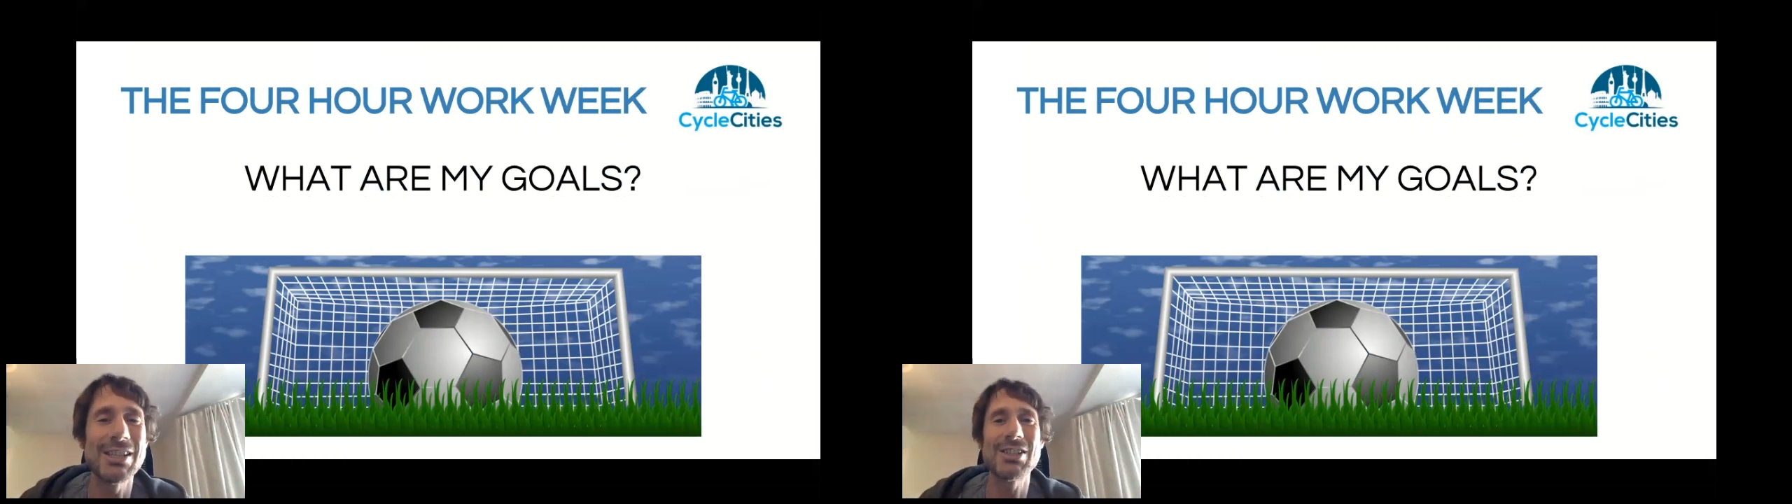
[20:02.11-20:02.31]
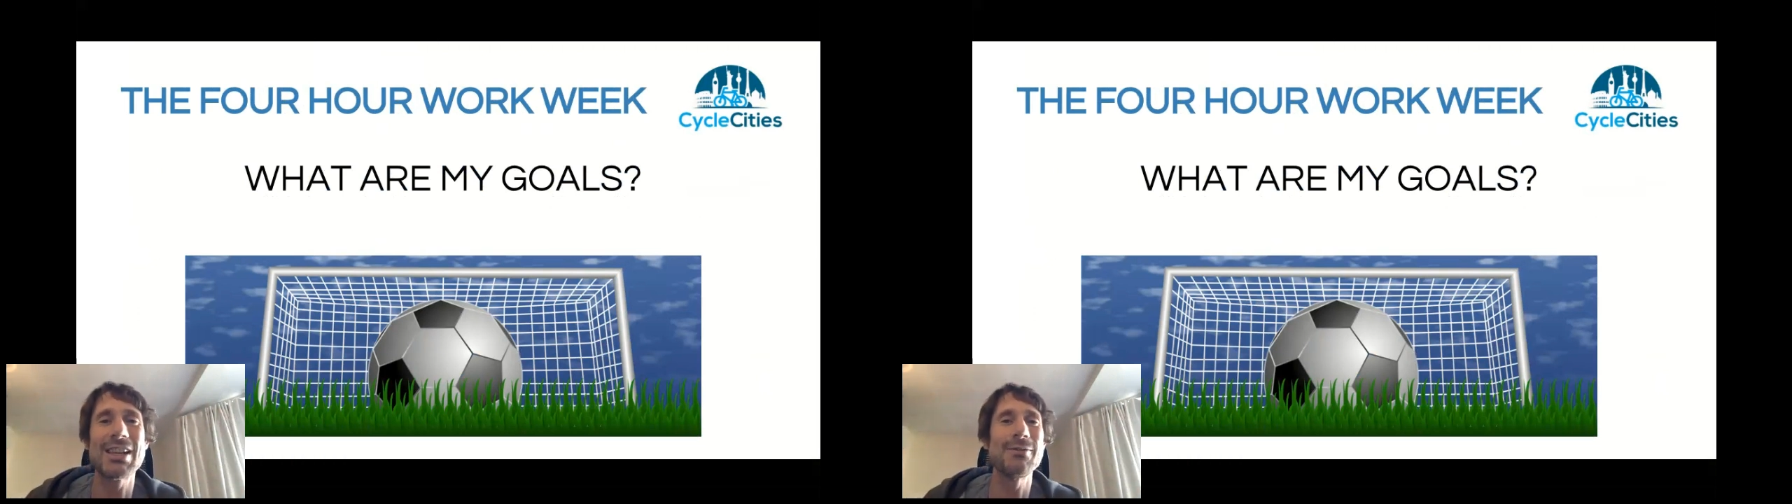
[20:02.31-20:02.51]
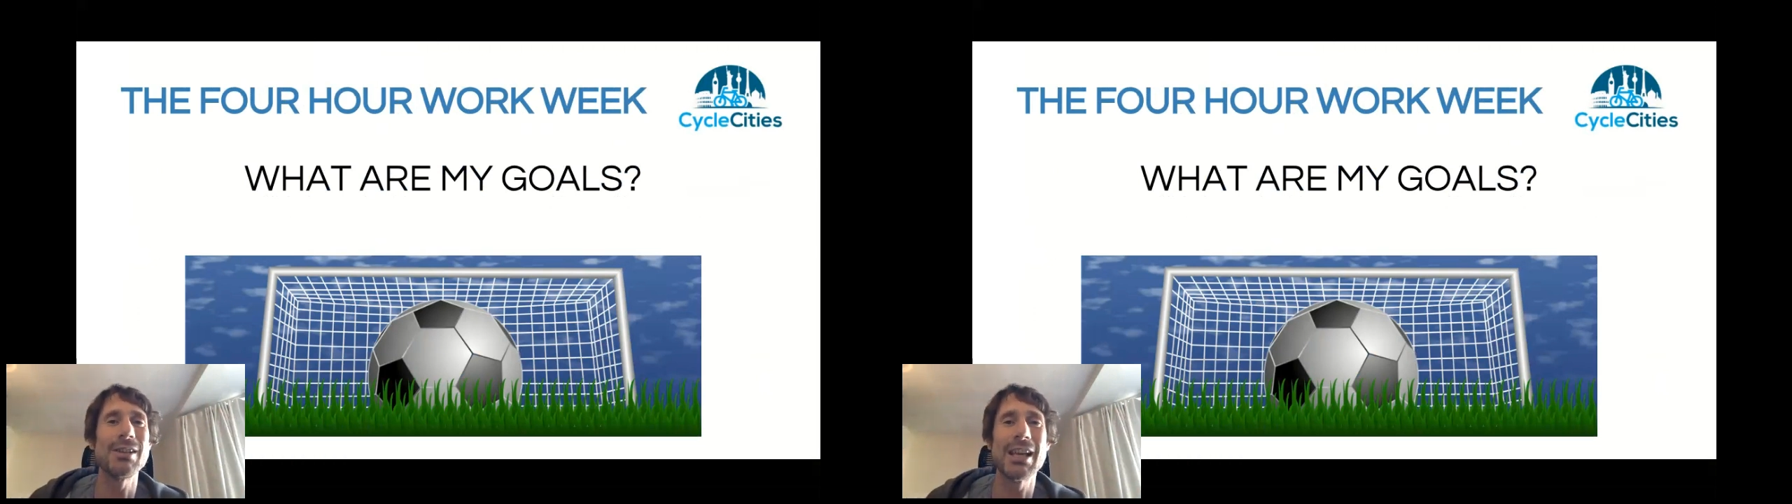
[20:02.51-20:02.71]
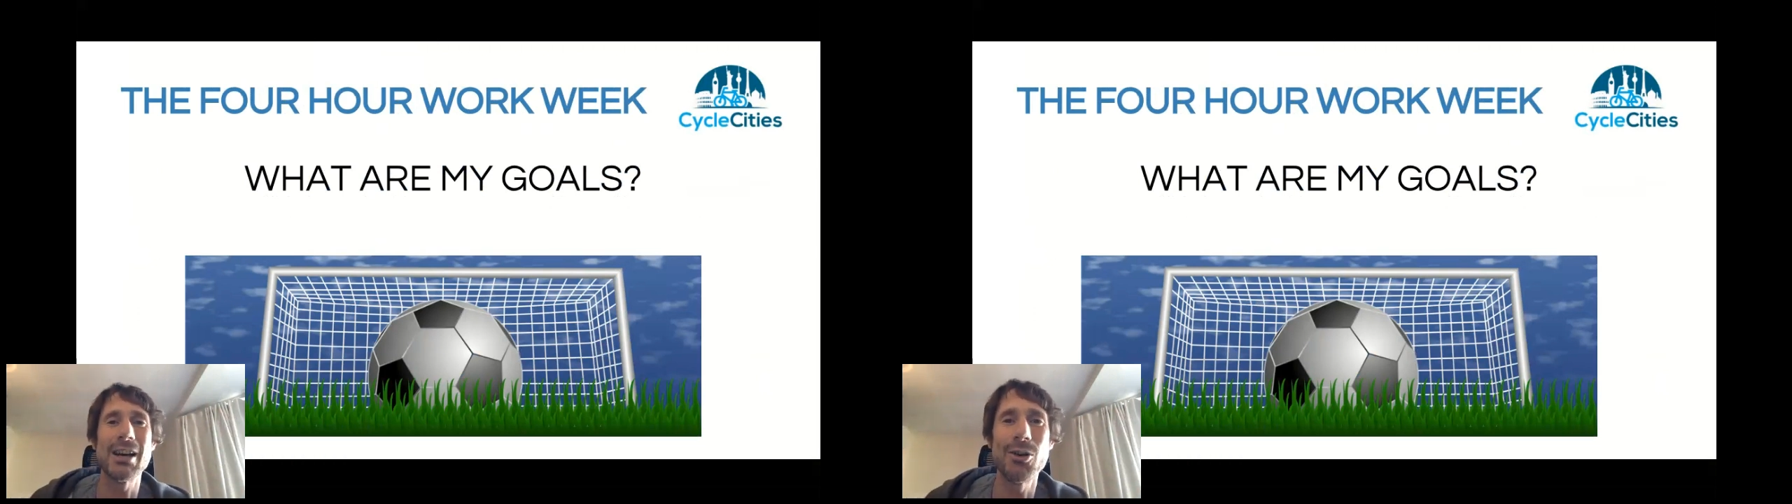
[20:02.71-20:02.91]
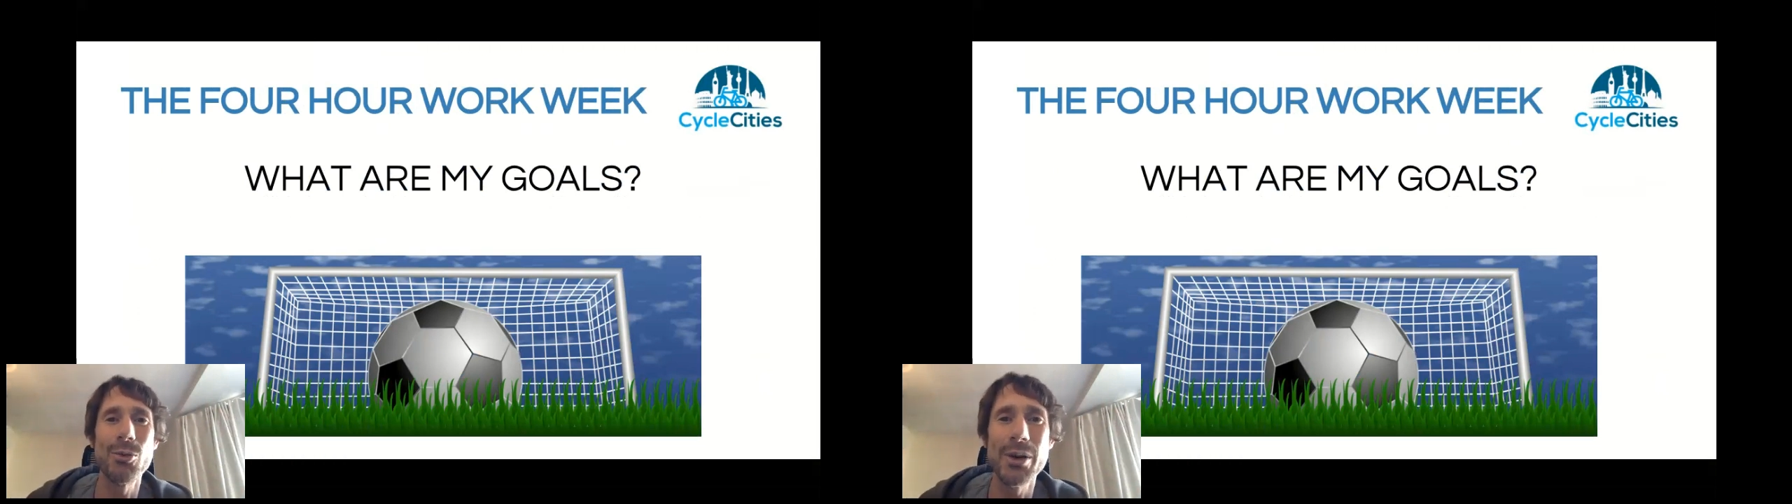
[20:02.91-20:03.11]

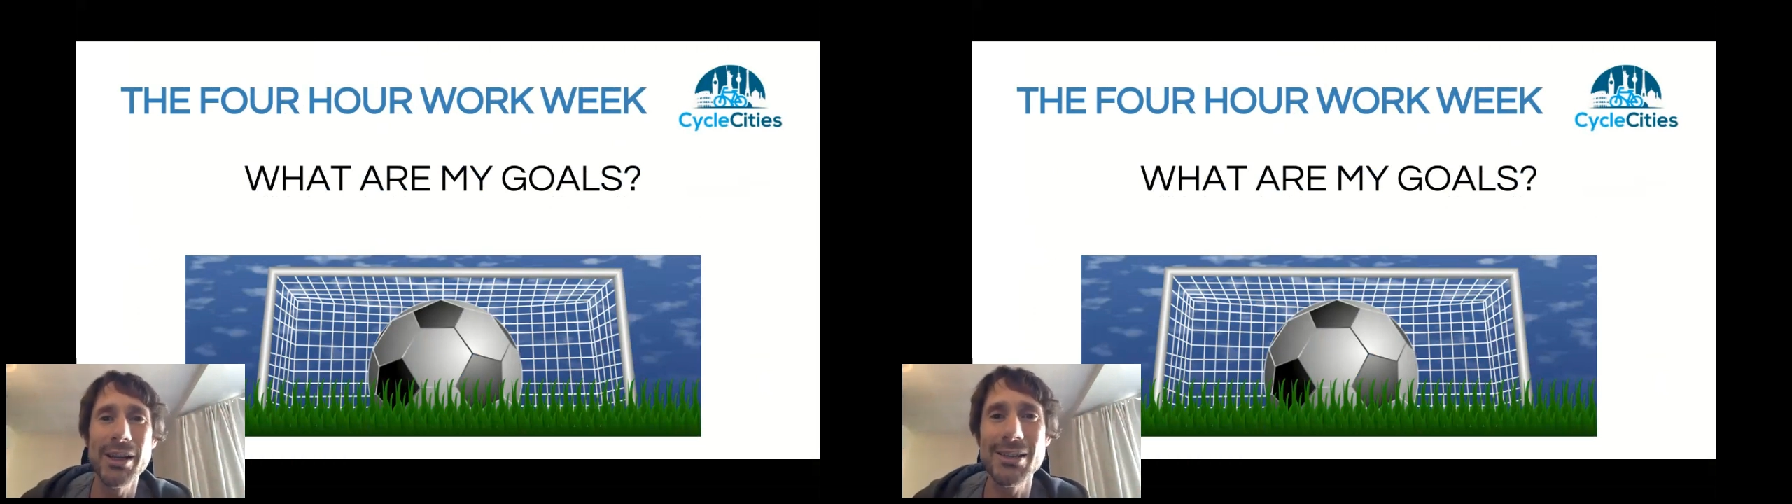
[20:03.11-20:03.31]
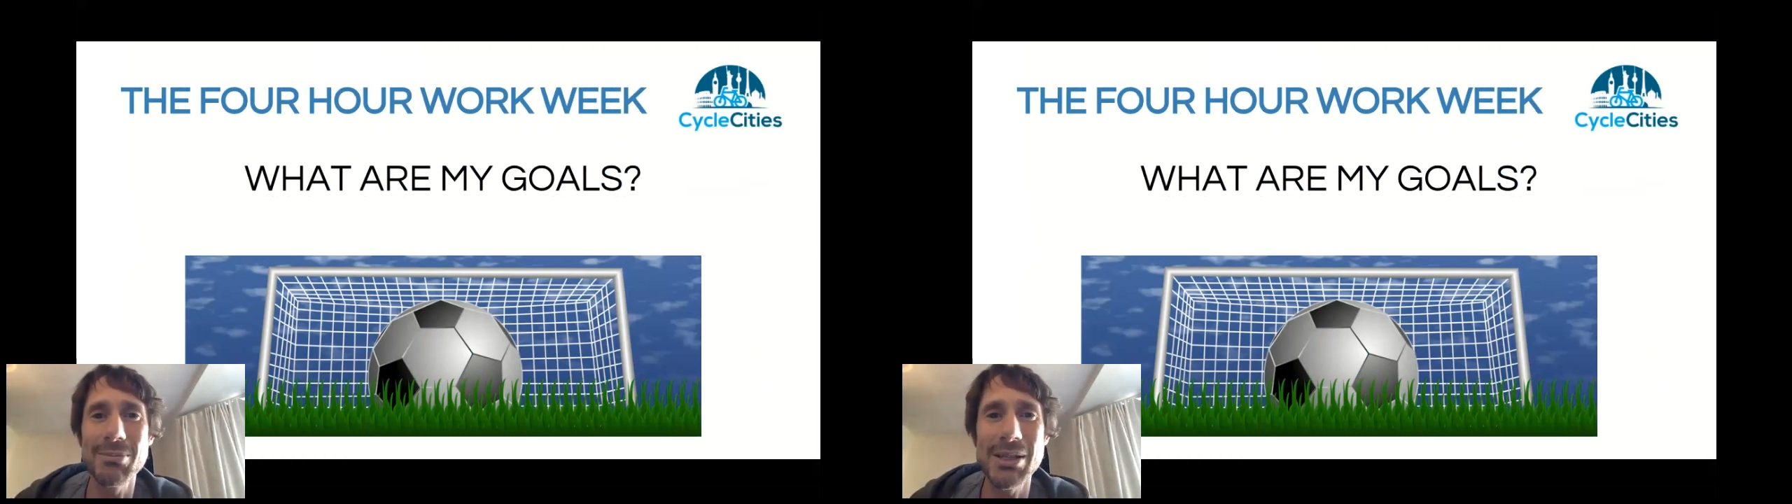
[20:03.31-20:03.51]
70-hour weeks